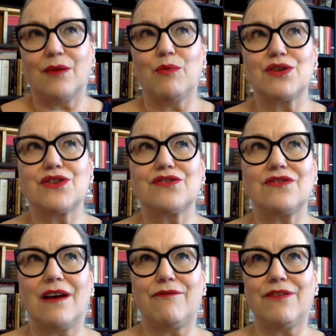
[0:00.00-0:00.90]
was
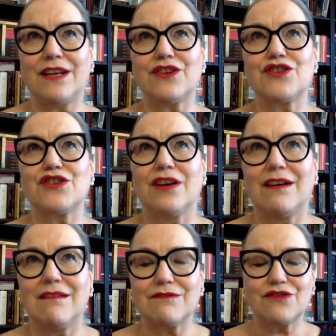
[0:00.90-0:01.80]
finished
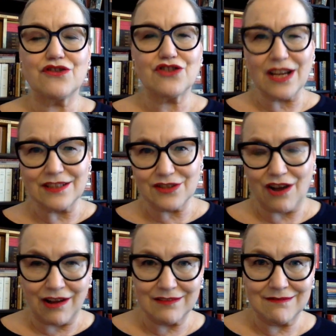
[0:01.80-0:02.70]
just
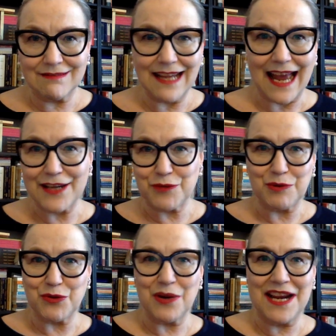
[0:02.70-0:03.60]
on the edge
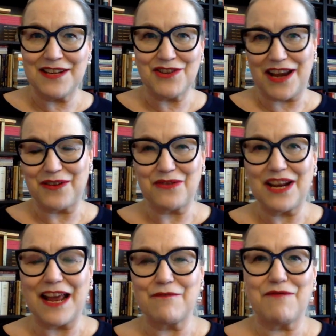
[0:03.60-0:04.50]
between January
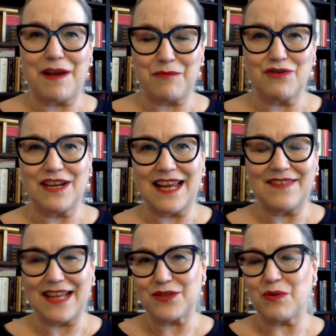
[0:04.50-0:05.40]
and February, and
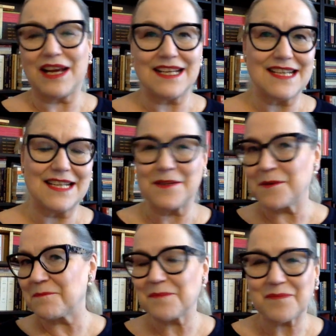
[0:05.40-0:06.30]
that's why it didn't
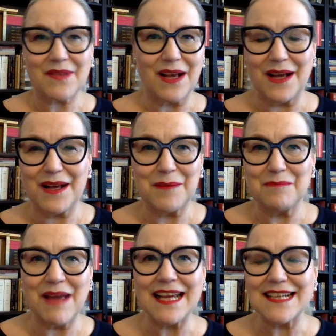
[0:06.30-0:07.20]
uh,
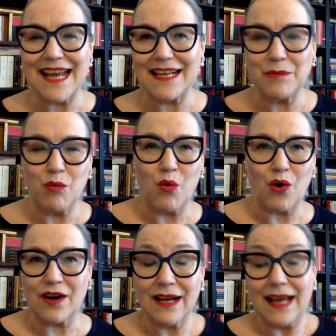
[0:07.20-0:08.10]
make it
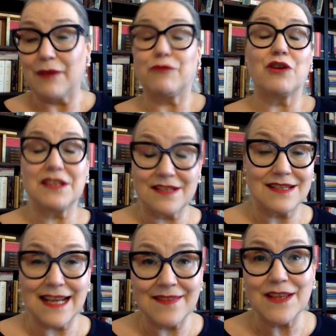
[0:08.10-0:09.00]
anymore, for instance,
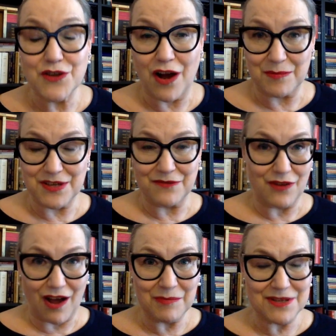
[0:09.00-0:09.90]
in the tops and
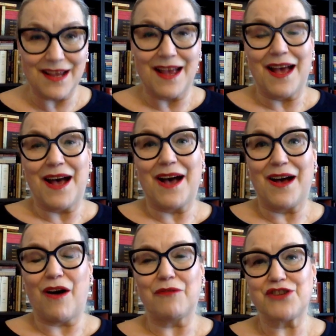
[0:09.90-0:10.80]
flops
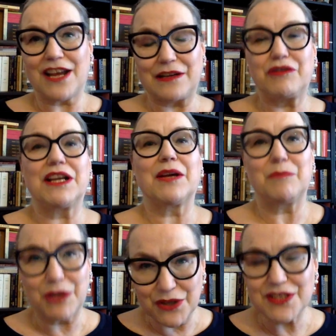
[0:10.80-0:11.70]
uh, of January,
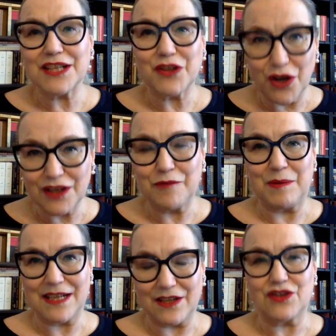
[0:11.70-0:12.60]
because it could have
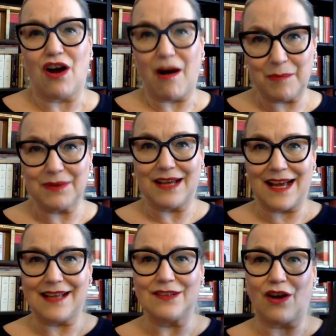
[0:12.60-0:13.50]
been a top,
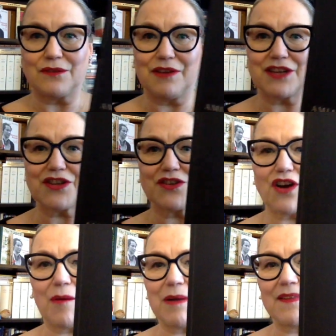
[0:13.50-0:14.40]
a nonfiction
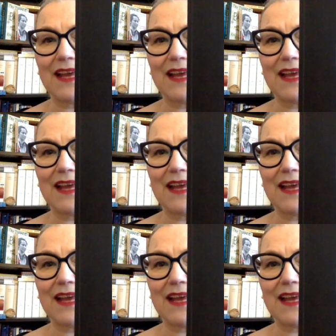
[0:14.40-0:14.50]
top, and